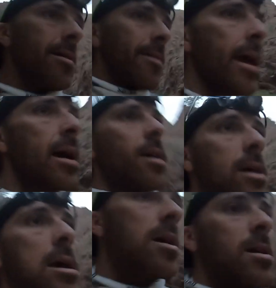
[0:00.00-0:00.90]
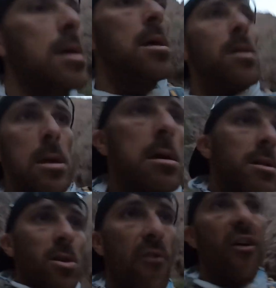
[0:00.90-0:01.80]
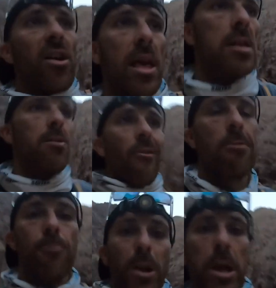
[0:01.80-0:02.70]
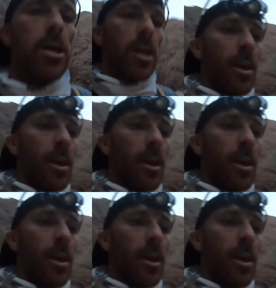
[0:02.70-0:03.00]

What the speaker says: Yeah, so far legs feel pretty good.